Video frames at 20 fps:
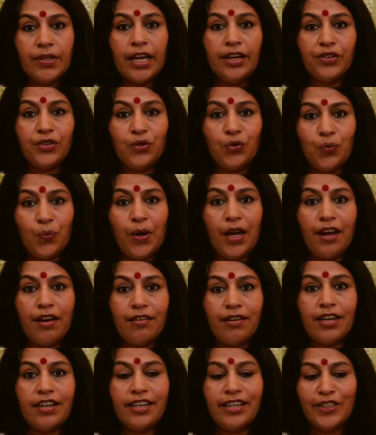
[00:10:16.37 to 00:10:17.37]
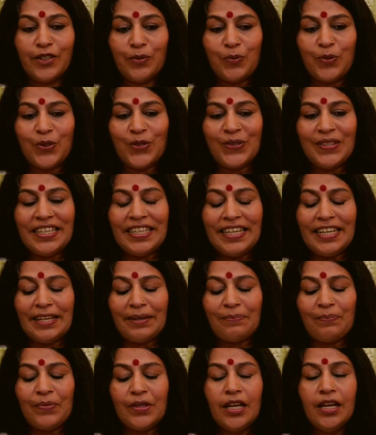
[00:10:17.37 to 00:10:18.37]
as to where it is
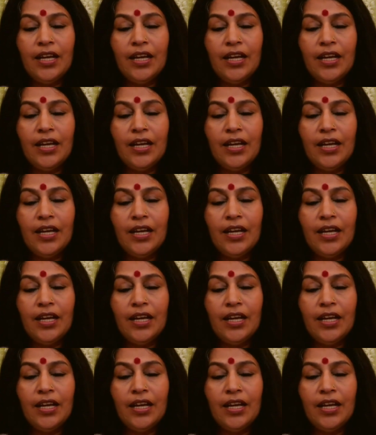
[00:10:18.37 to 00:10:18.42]
proceeding.